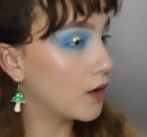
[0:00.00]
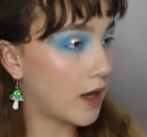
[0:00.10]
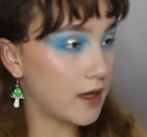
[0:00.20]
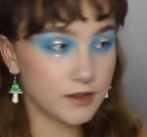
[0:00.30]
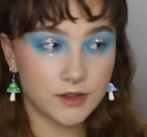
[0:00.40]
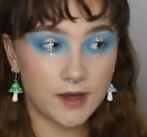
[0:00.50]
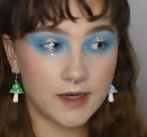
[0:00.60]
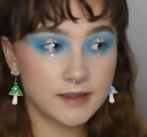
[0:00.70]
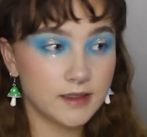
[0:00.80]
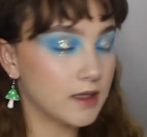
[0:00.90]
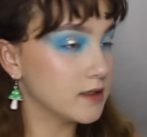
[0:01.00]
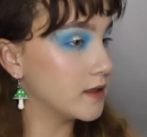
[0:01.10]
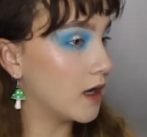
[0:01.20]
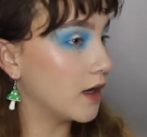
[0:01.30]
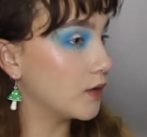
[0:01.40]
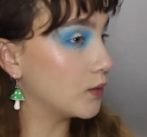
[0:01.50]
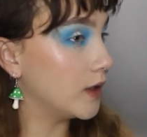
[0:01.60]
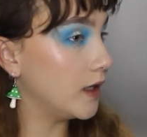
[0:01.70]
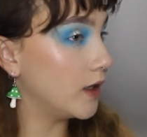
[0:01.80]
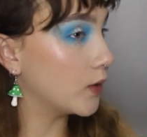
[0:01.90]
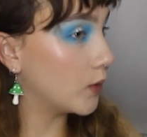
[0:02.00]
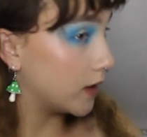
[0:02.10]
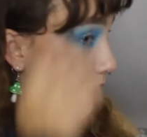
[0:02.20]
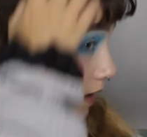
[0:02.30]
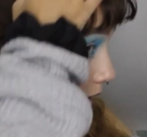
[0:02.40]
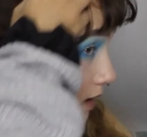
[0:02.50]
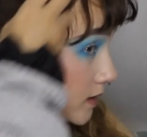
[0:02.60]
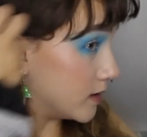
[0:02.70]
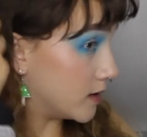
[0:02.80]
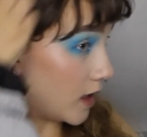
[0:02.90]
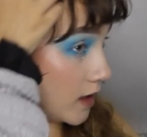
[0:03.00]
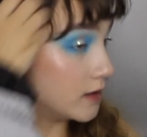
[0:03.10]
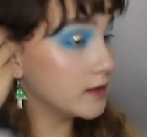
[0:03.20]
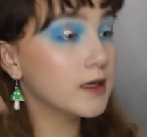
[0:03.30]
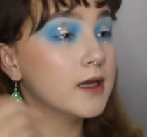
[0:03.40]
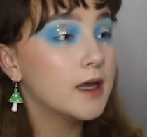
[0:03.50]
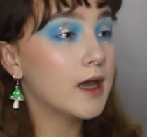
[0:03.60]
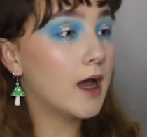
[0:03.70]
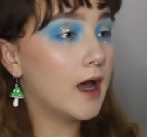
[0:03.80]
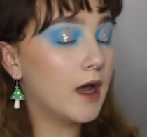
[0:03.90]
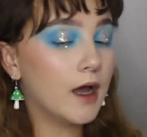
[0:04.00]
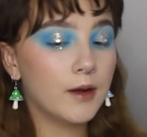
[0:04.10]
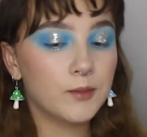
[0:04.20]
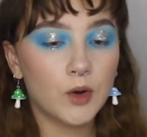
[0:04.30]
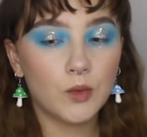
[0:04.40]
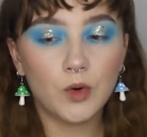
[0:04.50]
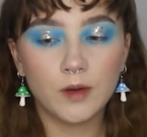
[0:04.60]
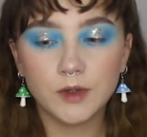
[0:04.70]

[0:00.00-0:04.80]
Okay, so that is the other side really quickly done. What I'm